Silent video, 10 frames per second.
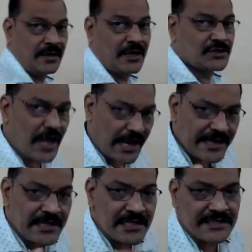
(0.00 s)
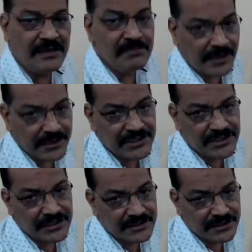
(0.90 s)
So again the same
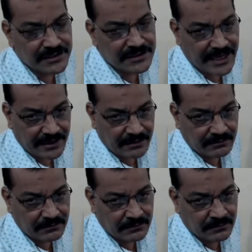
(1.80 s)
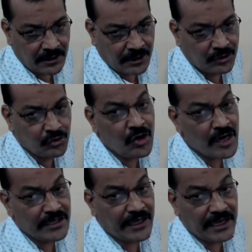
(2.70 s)
condition is there. Do
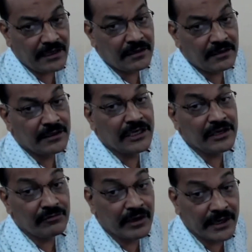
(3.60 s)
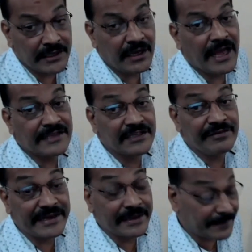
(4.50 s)
not take keyword as a
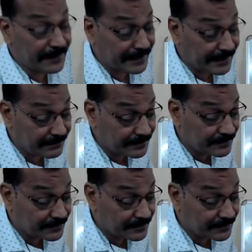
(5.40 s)
variable name.